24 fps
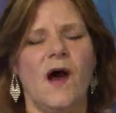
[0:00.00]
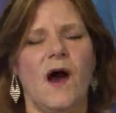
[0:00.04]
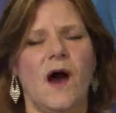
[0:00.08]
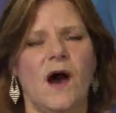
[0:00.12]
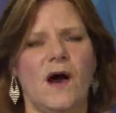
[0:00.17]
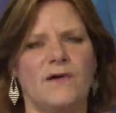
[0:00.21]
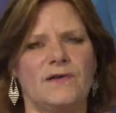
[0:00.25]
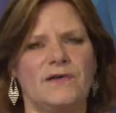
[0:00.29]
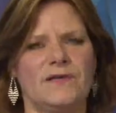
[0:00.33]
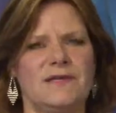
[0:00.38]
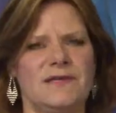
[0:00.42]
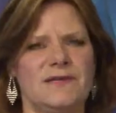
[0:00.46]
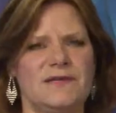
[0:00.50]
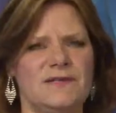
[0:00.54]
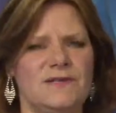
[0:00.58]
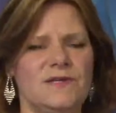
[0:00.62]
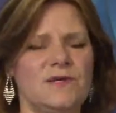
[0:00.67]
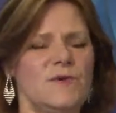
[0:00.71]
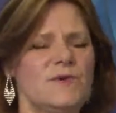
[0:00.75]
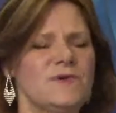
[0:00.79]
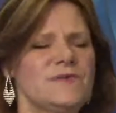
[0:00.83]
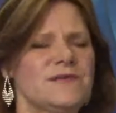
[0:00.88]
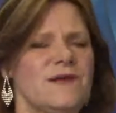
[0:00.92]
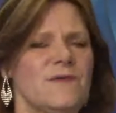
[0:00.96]
all you need to
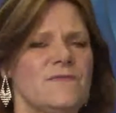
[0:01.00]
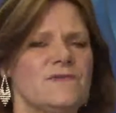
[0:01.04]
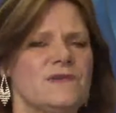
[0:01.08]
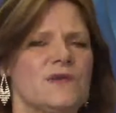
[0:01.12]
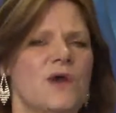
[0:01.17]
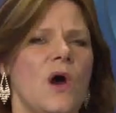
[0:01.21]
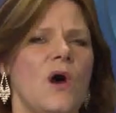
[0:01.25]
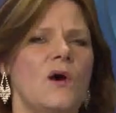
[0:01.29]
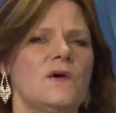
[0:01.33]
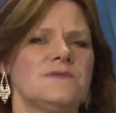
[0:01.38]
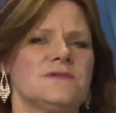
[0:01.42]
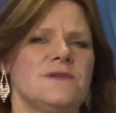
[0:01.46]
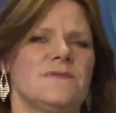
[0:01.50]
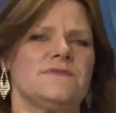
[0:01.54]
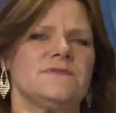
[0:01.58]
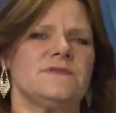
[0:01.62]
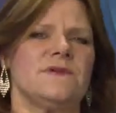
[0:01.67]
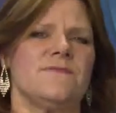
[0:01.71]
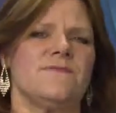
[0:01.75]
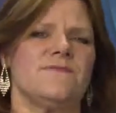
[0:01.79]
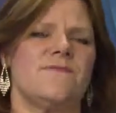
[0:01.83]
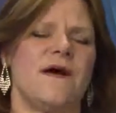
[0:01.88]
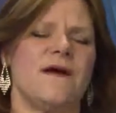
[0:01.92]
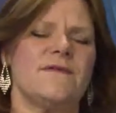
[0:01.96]
do is give us a call,
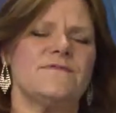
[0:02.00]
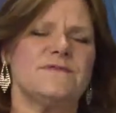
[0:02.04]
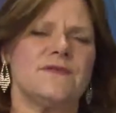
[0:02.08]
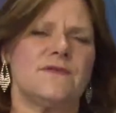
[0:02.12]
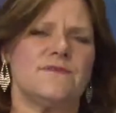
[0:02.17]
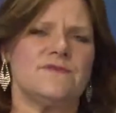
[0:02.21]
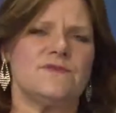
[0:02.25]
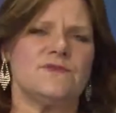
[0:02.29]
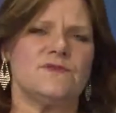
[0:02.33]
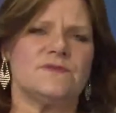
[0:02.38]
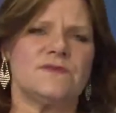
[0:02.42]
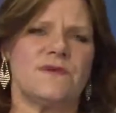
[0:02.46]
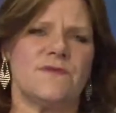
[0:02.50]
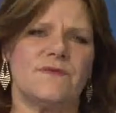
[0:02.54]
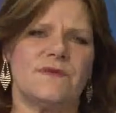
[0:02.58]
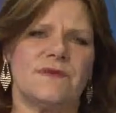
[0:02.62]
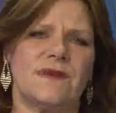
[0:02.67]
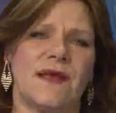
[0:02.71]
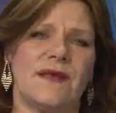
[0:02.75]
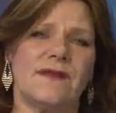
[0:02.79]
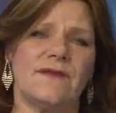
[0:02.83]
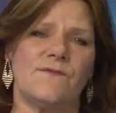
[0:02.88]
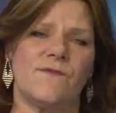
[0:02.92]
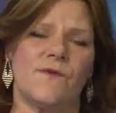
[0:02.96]

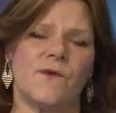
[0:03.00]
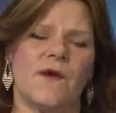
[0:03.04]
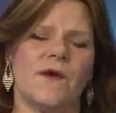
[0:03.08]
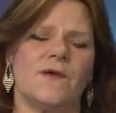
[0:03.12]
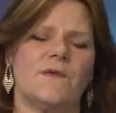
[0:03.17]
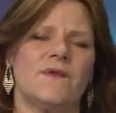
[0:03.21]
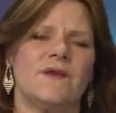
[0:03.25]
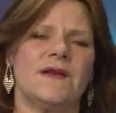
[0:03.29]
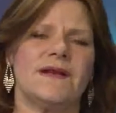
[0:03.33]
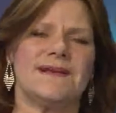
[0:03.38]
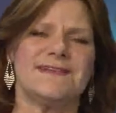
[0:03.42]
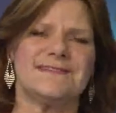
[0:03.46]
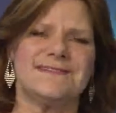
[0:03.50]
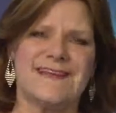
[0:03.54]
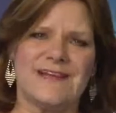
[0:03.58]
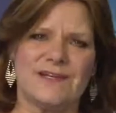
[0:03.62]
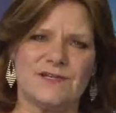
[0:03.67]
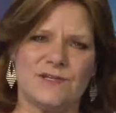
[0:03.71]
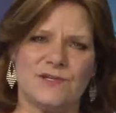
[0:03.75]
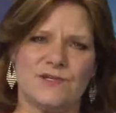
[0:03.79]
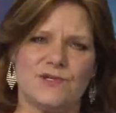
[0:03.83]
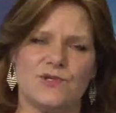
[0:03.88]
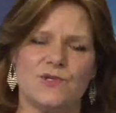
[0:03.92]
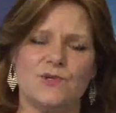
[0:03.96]
775-727-9400,
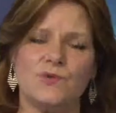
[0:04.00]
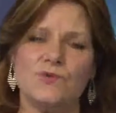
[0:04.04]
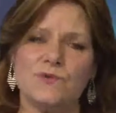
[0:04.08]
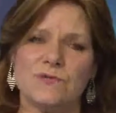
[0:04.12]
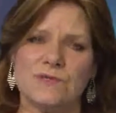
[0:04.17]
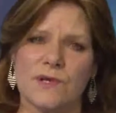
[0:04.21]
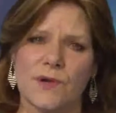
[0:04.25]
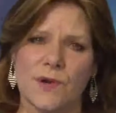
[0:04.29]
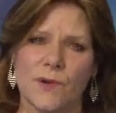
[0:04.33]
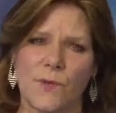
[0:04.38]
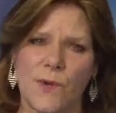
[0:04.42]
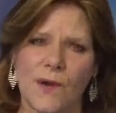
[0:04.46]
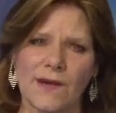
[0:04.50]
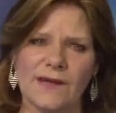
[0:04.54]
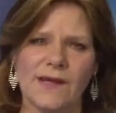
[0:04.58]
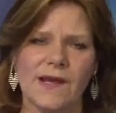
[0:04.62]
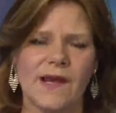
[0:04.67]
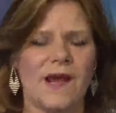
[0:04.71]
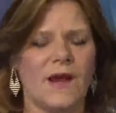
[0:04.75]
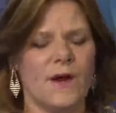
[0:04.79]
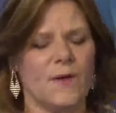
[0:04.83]
extension 201.